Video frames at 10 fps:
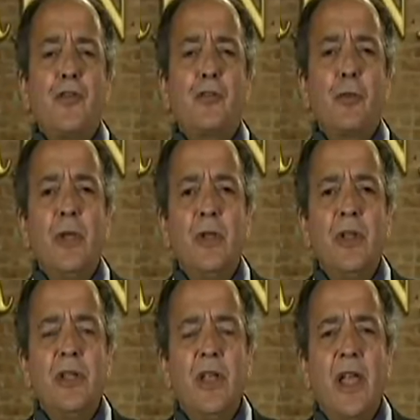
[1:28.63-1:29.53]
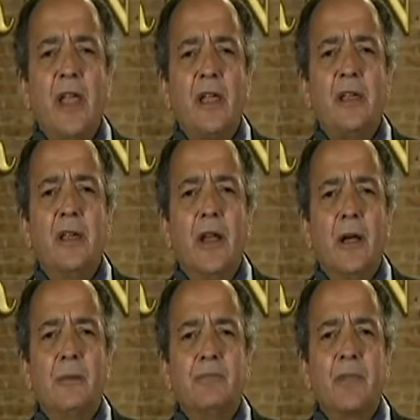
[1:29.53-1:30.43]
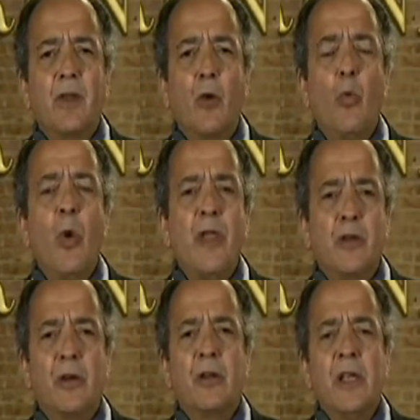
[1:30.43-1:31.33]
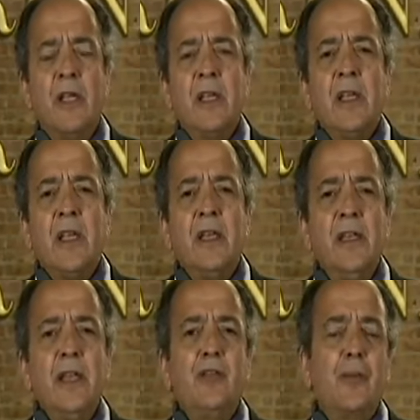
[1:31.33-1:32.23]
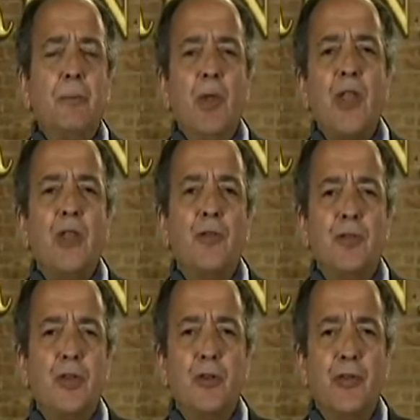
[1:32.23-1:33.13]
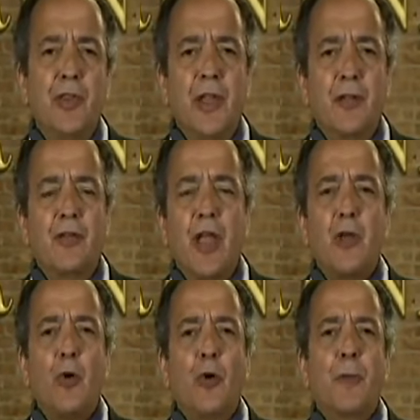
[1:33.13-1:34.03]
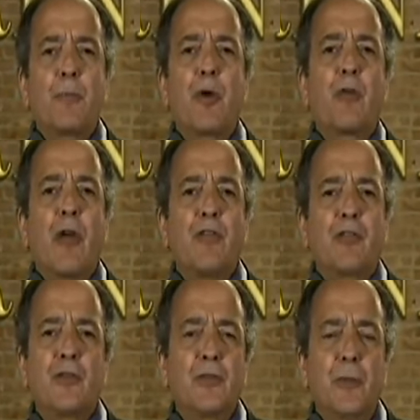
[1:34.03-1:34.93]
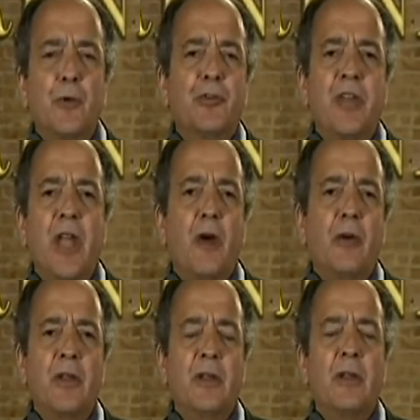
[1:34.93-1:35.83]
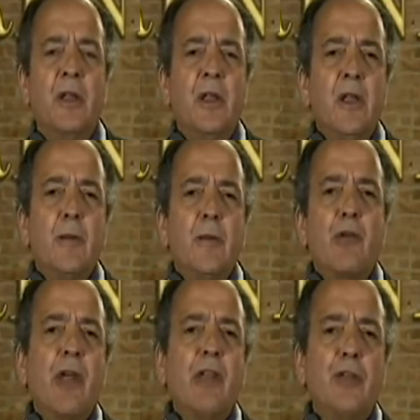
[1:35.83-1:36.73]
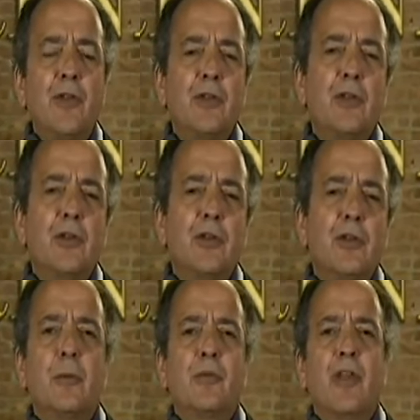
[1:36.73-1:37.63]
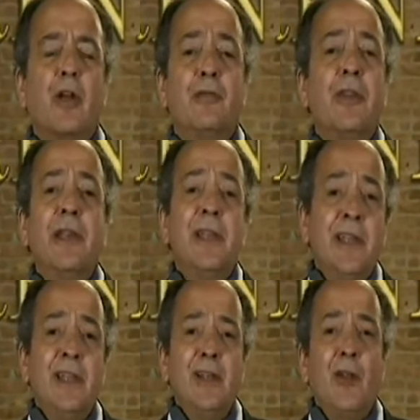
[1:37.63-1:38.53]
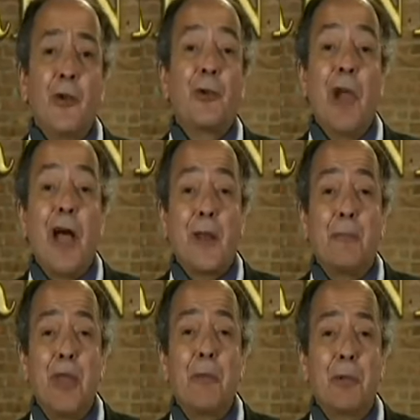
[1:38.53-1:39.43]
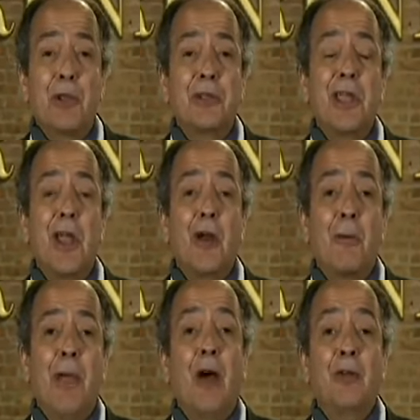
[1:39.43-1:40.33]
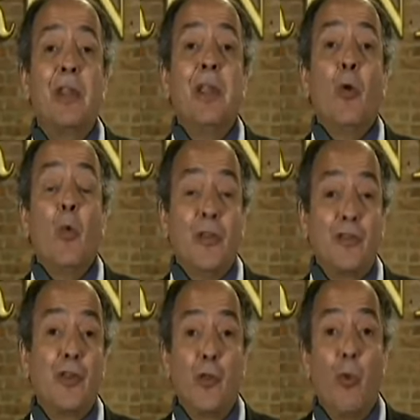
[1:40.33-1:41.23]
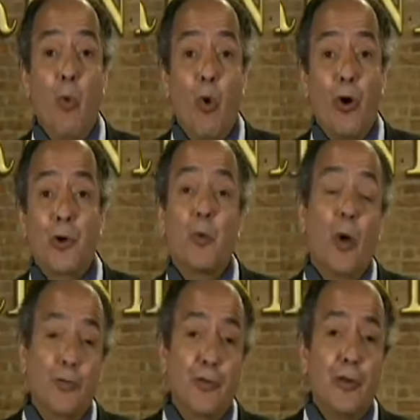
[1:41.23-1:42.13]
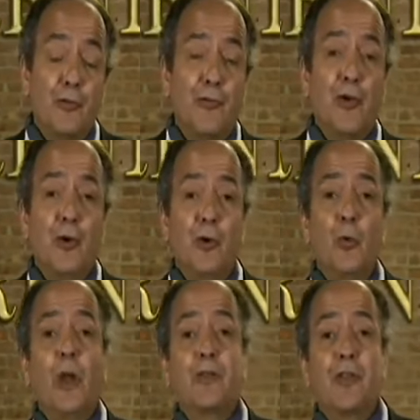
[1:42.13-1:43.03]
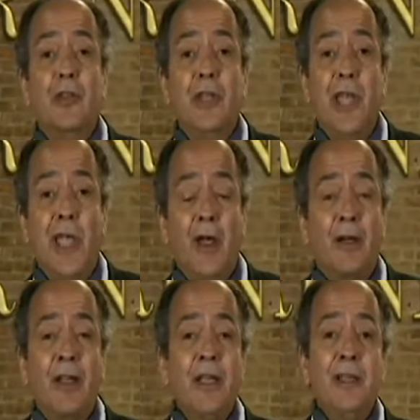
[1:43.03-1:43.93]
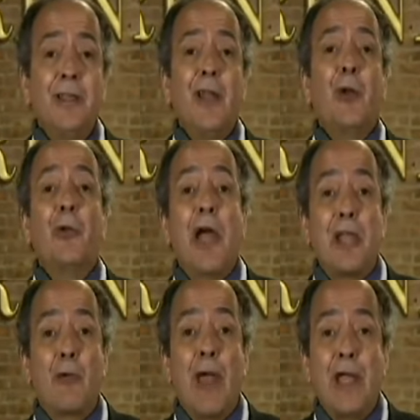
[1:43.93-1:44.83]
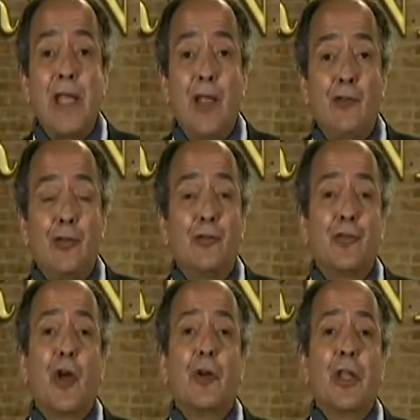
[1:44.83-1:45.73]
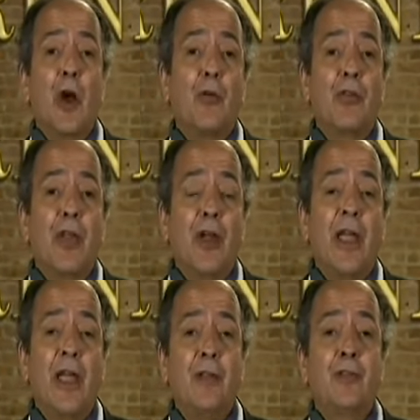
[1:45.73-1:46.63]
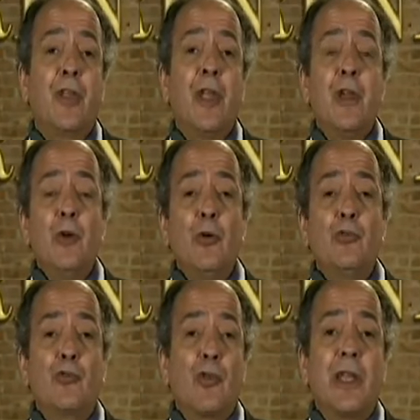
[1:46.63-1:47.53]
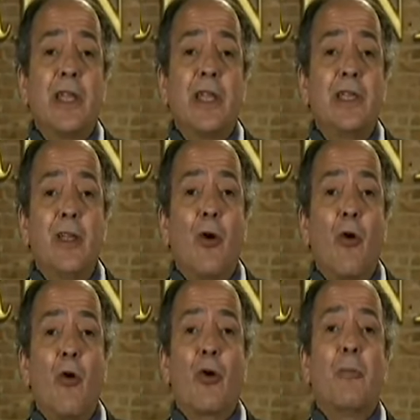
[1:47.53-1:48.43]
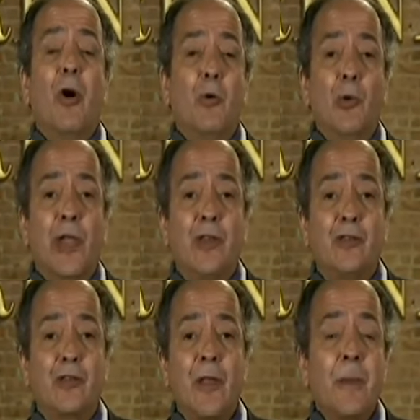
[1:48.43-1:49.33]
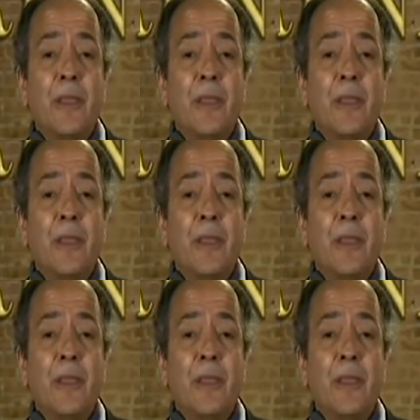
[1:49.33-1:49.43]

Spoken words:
it's really a winner, it needs a blend of 2 things. I call it progressive libertarian. Progressive in the terms of, you know, there are a lot of people that care about what's in the water, what's in the food, what's in the air. They don't like radiation floating over their heads or drinking, you know, hormone-laced